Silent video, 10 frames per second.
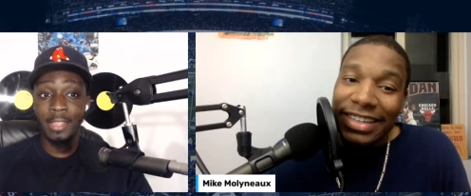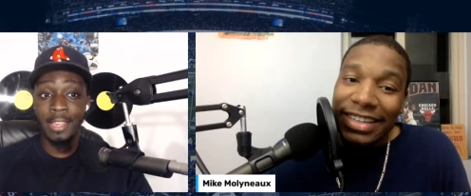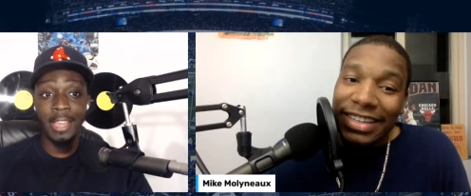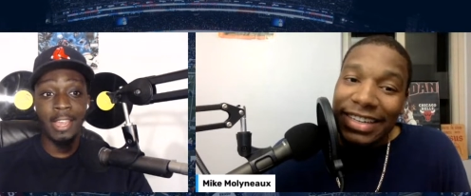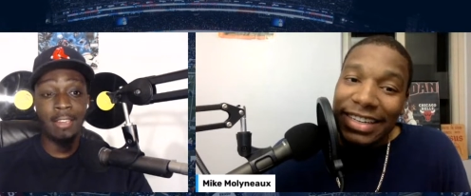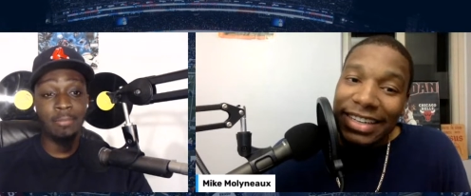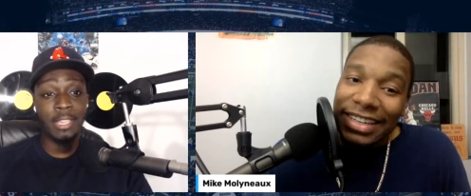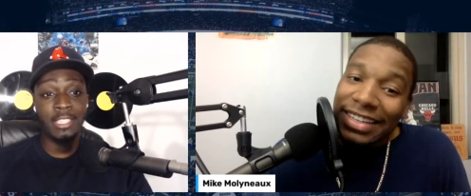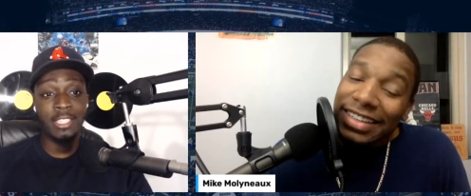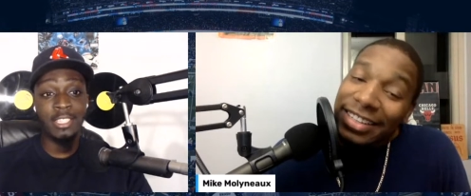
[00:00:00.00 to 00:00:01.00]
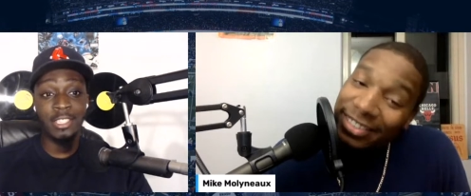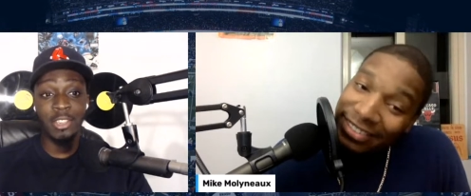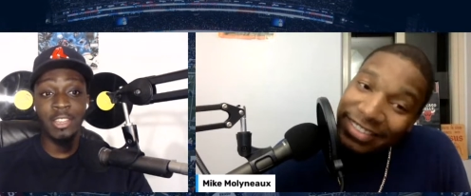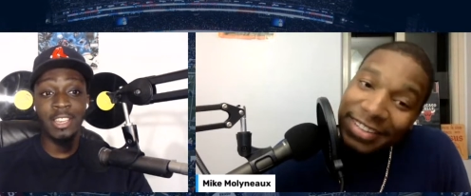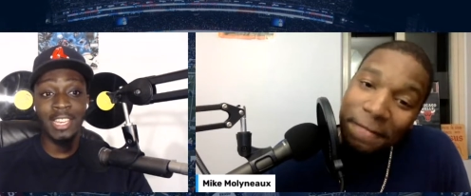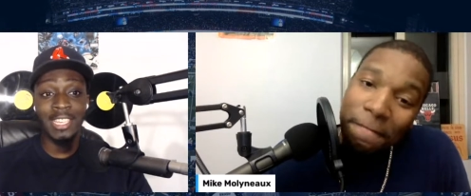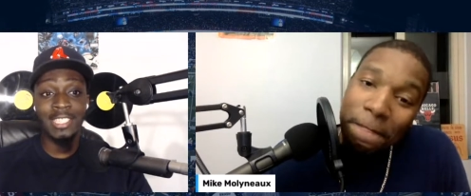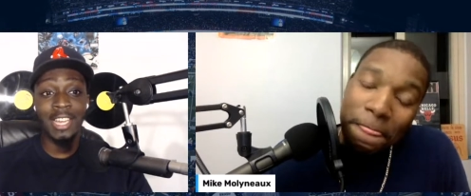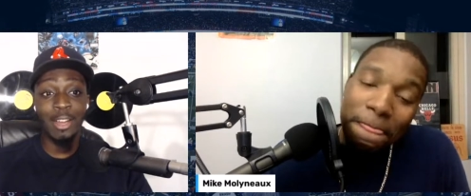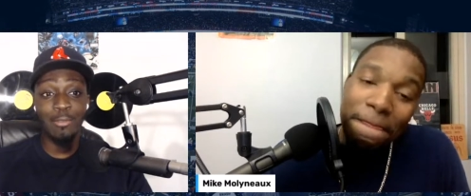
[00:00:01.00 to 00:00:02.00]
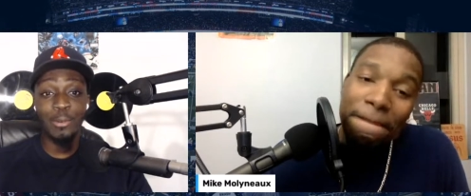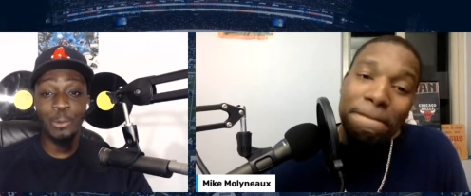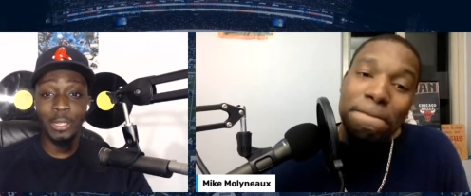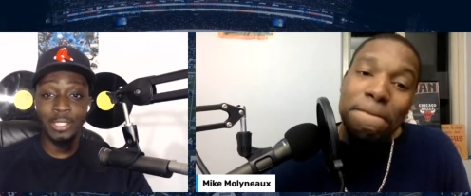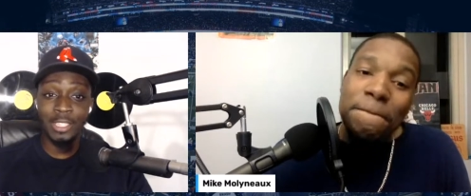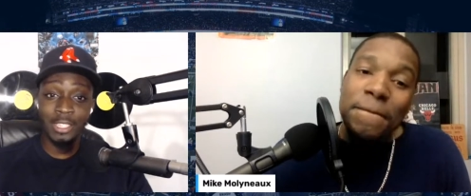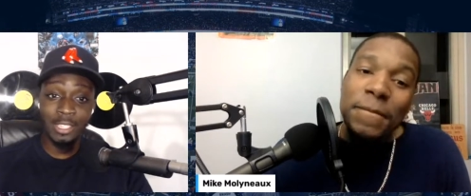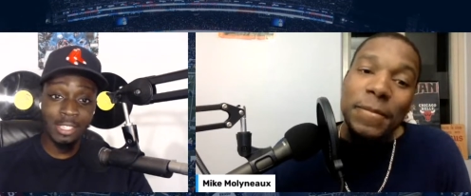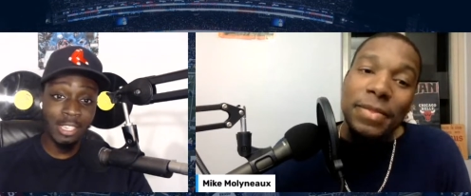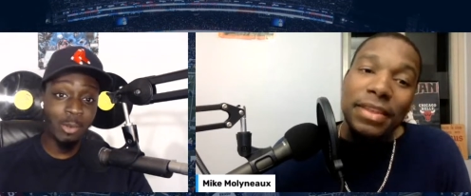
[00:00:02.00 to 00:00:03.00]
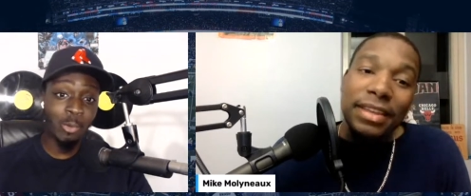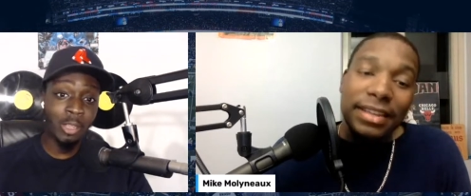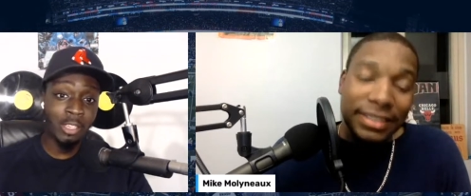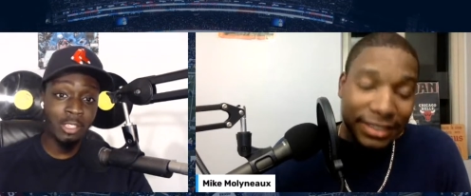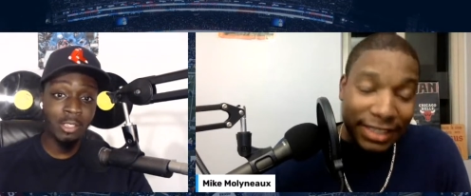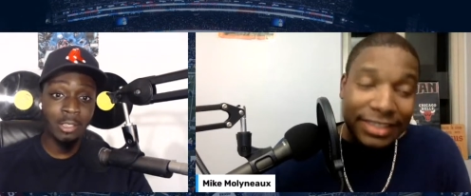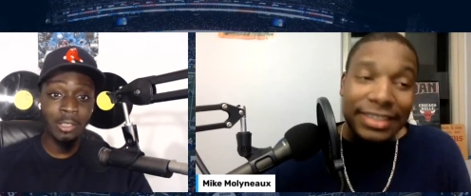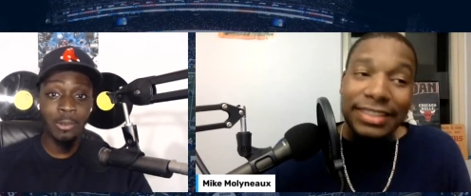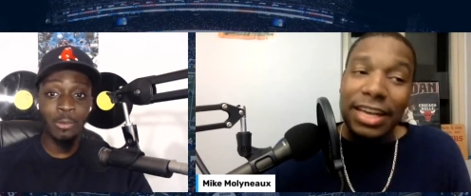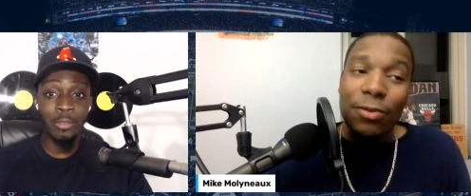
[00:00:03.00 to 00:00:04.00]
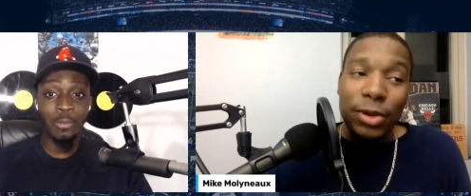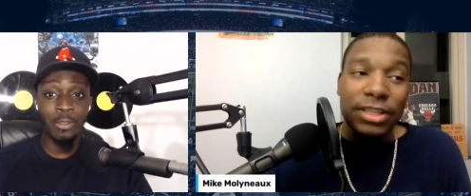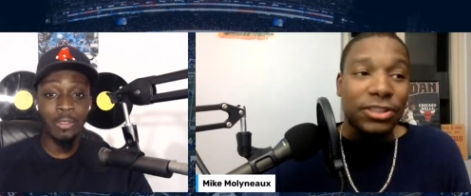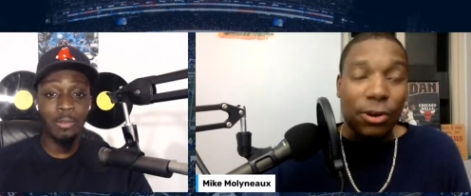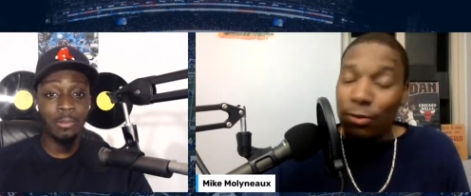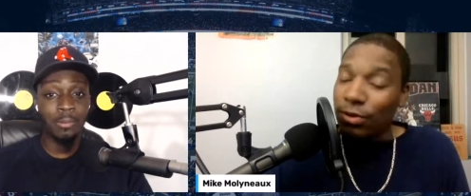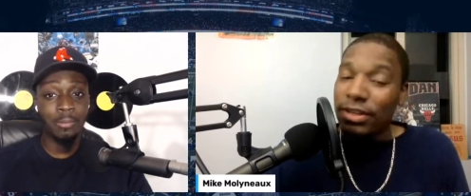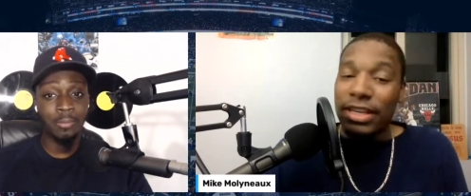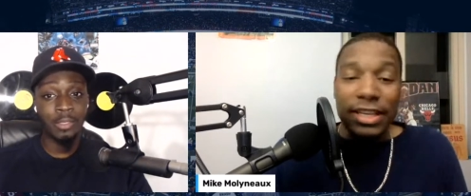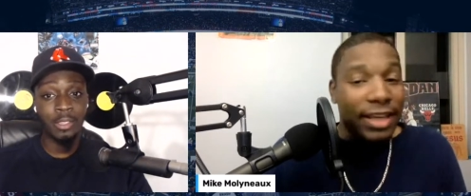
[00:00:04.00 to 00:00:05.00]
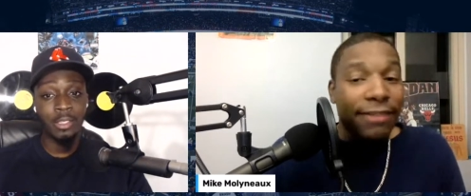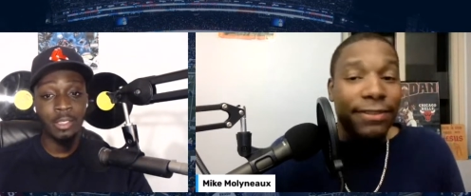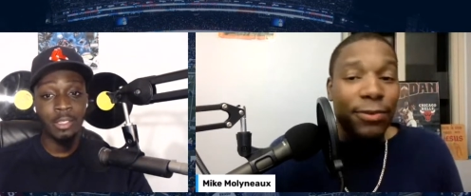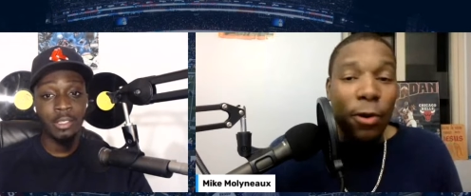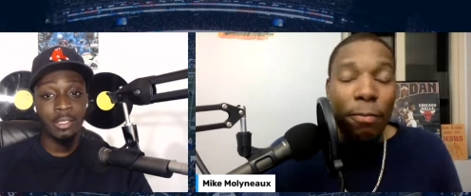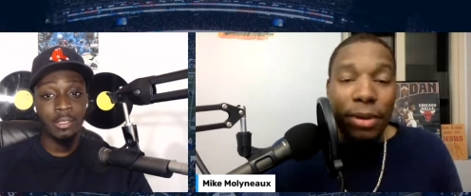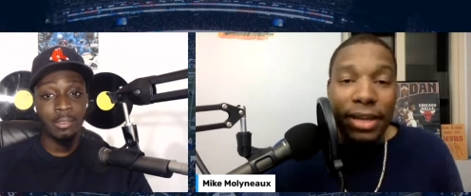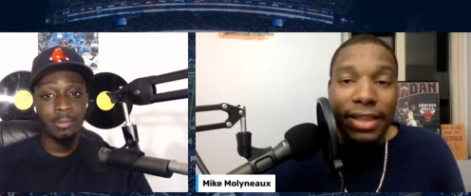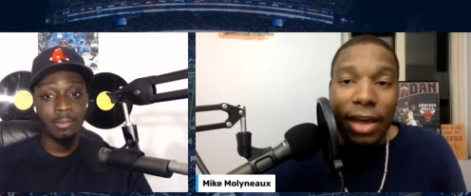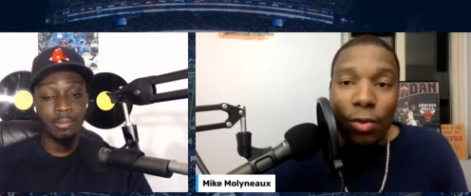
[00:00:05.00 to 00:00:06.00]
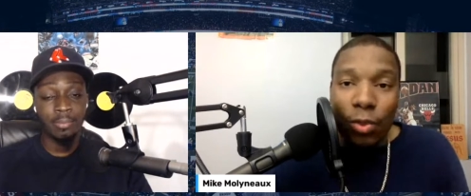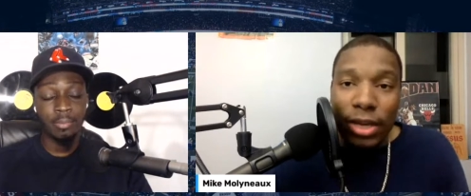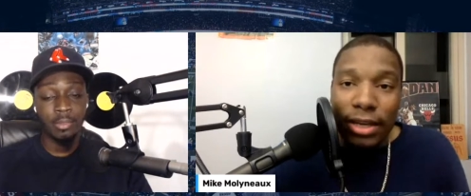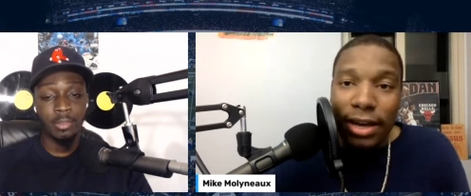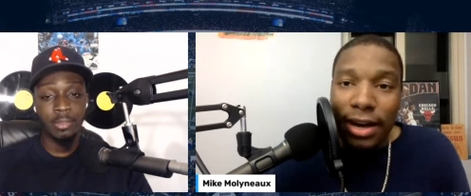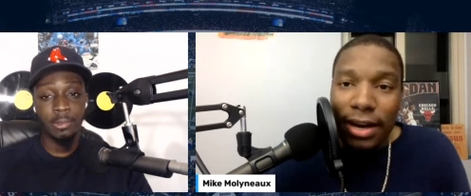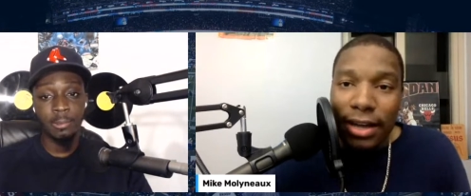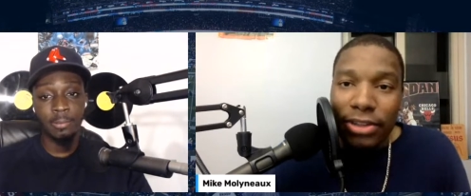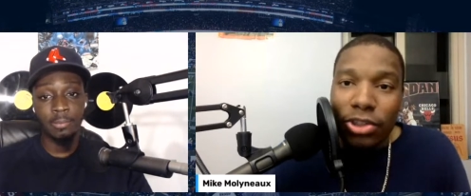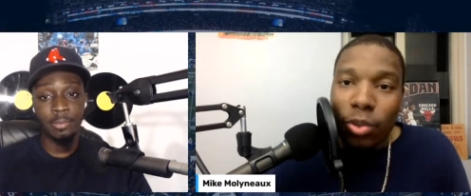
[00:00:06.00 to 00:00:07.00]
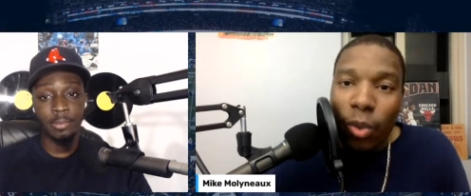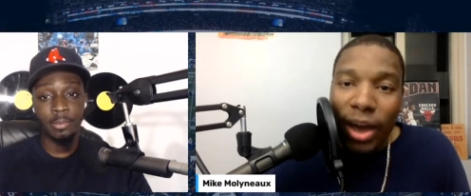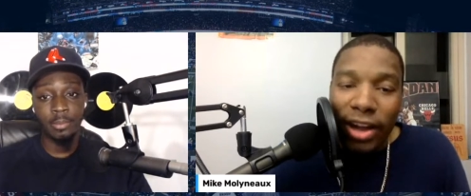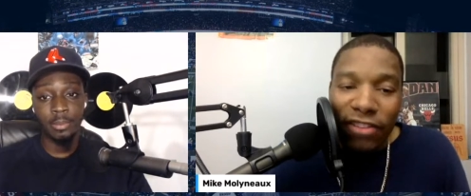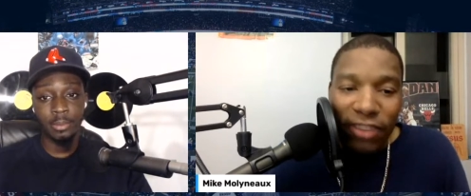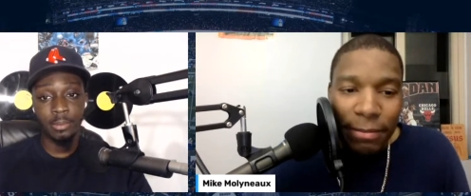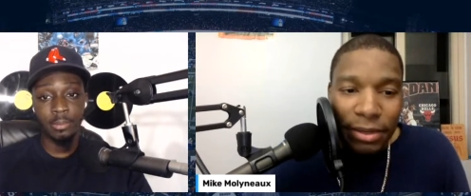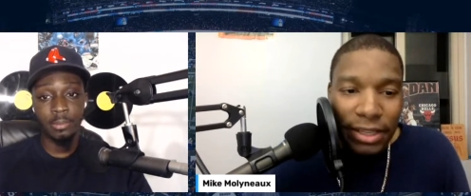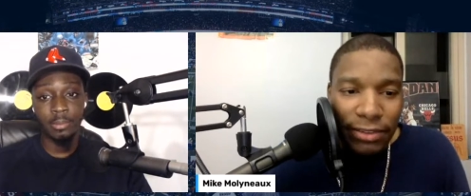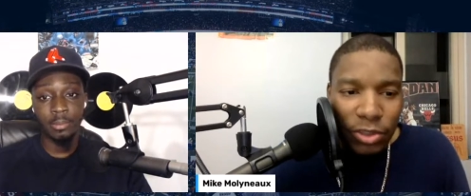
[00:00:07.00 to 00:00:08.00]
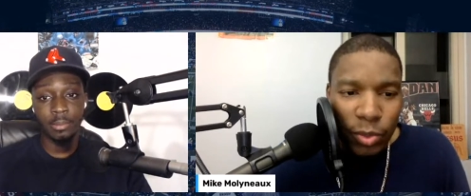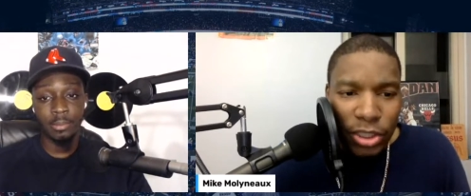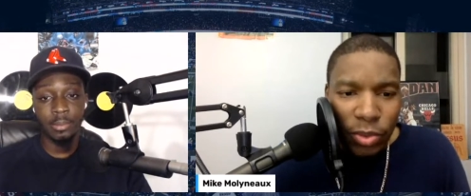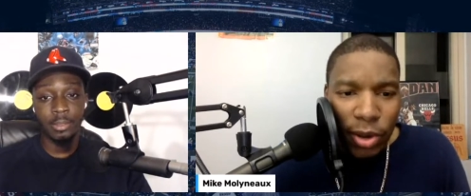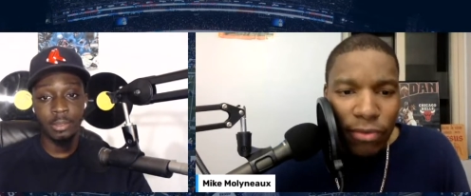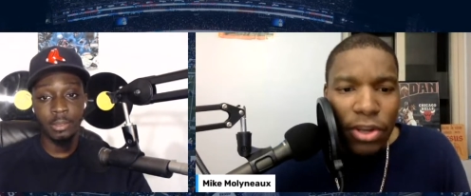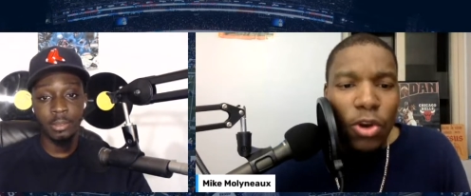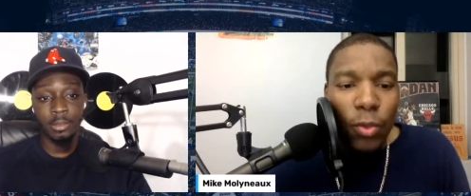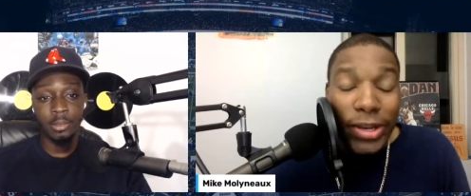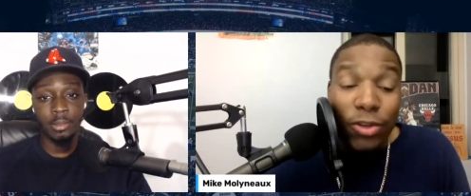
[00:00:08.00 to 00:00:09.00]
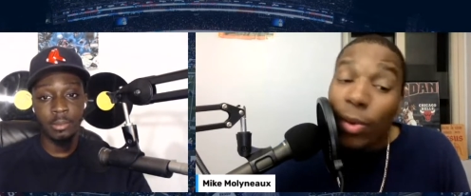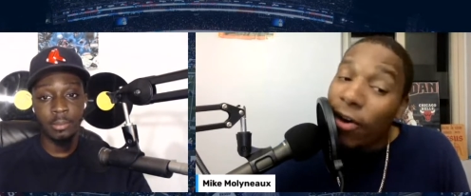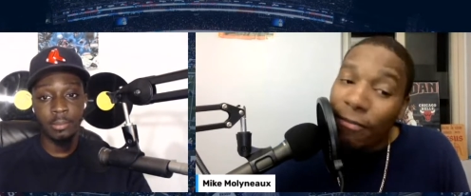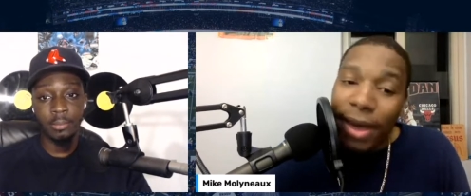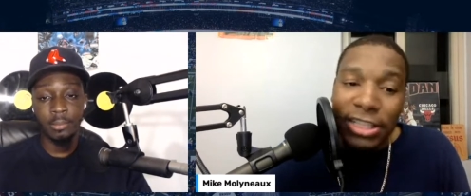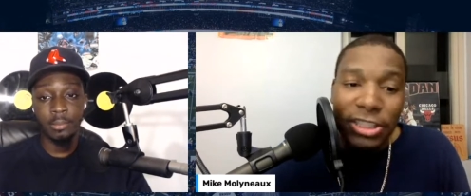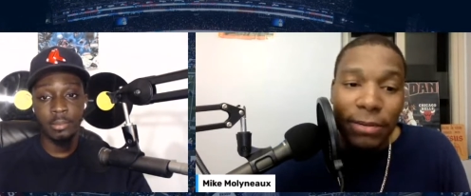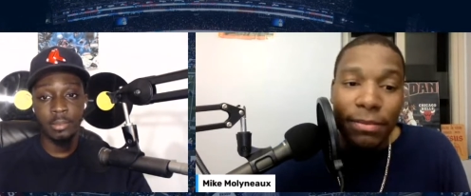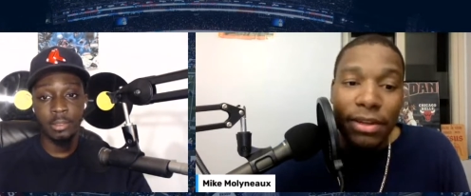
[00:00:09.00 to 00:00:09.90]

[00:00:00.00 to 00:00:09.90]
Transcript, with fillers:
Speaker 1: Yeah, it's it's looking like he's out for what six to ten weeks. Six to ten weeks.
Speaker 2: So he definitely won't be in that week uh twelve, I believe it's week twelve. Week twelve matchup